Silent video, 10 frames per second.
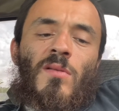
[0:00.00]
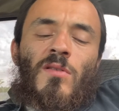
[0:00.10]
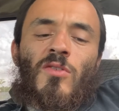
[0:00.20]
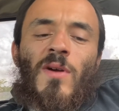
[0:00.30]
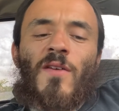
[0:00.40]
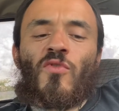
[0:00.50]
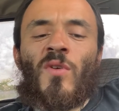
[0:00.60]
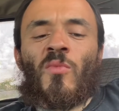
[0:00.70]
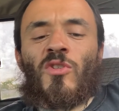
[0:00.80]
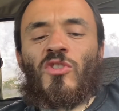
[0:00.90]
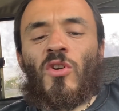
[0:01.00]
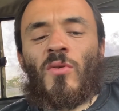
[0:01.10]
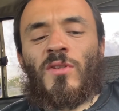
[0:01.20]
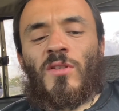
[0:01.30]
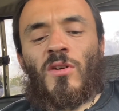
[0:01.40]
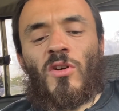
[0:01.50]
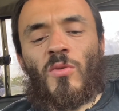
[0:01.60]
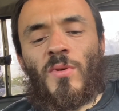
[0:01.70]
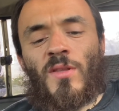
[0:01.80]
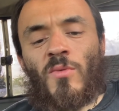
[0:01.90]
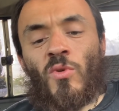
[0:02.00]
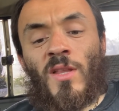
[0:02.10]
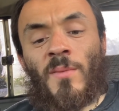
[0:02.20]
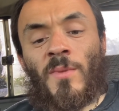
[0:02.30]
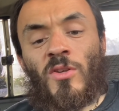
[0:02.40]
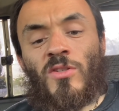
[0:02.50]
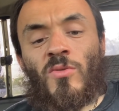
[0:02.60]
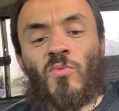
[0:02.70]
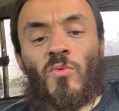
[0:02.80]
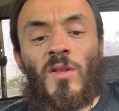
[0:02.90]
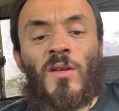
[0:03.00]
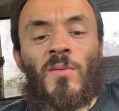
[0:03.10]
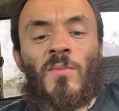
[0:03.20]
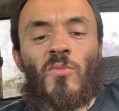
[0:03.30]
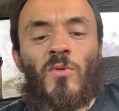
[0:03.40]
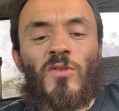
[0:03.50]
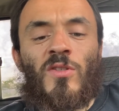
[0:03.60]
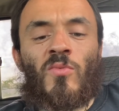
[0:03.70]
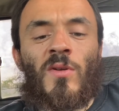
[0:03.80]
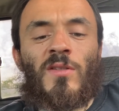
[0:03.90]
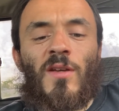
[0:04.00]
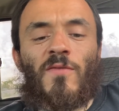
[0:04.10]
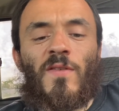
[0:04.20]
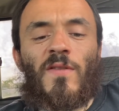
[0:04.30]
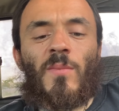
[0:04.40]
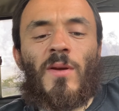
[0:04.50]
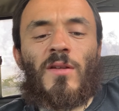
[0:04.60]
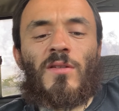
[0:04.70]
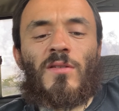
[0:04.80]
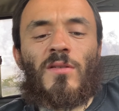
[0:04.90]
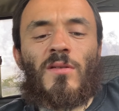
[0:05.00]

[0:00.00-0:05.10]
So I have three more stories to go, but the William Nelson, William Wilson one is like 50 pages.